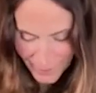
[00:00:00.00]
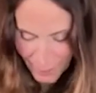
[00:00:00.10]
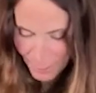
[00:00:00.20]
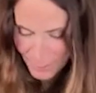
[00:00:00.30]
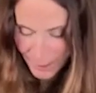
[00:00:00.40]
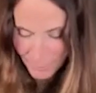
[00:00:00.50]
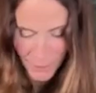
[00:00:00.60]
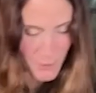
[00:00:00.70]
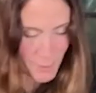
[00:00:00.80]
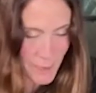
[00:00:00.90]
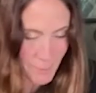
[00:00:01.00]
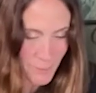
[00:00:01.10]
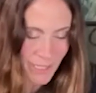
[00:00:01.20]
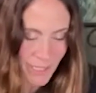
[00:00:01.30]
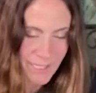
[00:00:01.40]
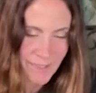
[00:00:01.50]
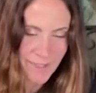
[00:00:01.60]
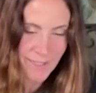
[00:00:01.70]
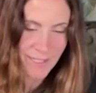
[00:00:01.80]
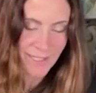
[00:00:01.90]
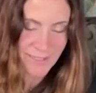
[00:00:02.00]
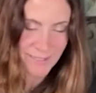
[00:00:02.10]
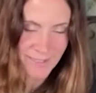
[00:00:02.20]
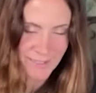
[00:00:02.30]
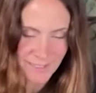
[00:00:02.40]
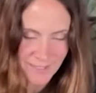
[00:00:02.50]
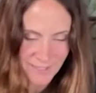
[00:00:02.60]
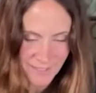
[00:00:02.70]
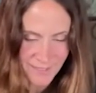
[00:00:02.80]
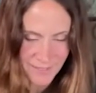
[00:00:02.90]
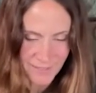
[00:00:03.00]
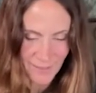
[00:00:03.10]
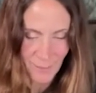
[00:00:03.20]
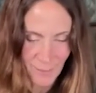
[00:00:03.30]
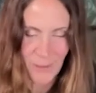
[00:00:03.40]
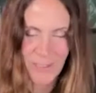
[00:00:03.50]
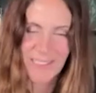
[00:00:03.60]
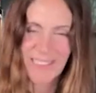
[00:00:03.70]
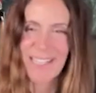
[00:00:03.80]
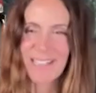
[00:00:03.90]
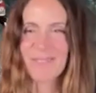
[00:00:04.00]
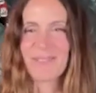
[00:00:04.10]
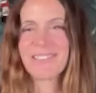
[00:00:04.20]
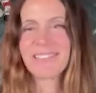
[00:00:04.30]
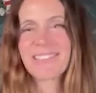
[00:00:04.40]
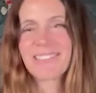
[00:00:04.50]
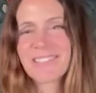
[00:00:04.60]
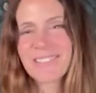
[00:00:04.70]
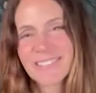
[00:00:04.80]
album came out September 9th, and now I'm working on the next one. So